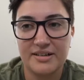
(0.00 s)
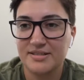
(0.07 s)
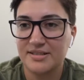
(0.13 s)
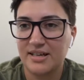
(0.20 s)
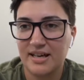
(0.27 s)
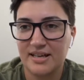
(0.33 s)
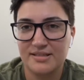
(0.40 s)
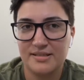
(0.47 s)
because
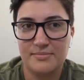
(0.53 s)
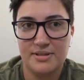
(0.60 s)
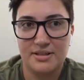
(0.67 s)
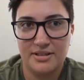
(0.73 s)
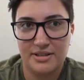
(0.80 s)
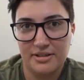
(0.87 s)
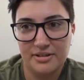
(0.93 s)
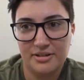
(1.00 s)
it hasn't been
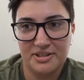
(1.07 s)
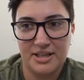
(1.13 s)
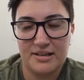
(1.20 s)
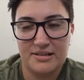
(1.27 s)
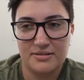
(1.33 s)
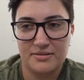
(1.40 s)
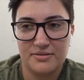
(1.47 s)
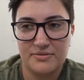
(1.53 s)
a year
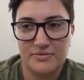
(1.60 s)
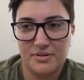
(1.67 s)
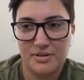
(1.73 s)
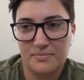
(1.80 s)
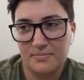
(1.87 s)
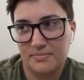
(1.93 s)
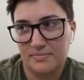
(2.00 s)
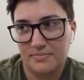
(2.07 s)
yet
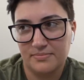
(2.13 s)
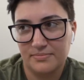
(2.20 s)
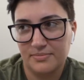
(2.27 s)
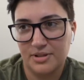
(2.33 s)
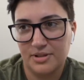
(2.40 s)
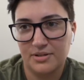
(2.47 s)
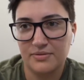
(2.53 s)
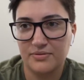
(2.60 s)
from
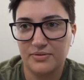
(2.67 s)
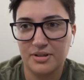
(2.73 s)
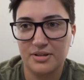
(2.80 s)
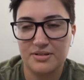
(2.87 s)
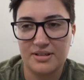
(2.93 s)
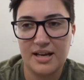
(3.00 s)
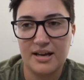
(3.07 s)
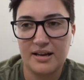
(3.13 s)
your
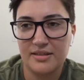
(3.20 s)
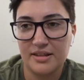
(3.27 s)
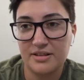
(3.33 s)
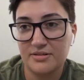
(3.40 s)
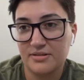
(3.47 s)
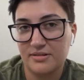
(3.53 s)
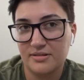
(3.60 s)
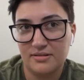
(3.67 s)
first, yeah, I
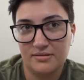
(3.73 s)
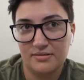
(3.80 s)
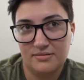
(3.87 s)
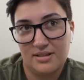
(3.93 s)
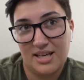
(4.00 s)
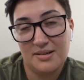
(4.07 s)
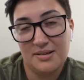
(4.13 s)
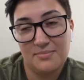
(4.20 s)
think
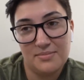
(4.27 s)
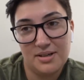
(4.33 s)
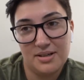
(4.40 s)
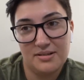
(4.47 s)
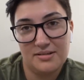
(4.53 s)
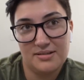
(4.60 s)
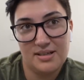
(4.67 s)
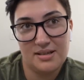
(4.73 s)

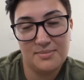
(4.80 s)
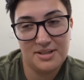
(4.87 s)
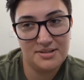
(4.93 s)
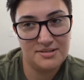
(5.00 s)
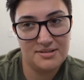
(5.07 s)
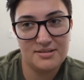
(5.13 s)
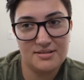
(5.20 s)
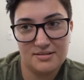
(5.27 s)
10
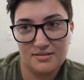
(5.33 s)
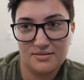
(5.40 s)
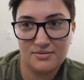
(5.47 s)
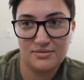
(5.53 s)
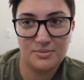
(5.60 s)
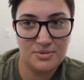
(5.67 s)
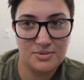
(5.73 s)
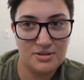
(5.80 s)
months
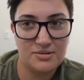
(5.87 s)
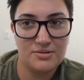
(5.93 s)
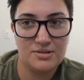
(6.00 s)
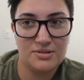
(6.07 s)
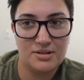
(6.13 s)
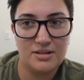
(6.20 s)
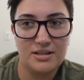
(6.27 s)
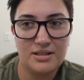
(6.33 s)
from when you
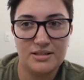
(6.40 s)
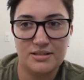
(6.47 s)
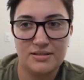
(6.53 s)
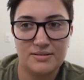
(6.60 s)
started.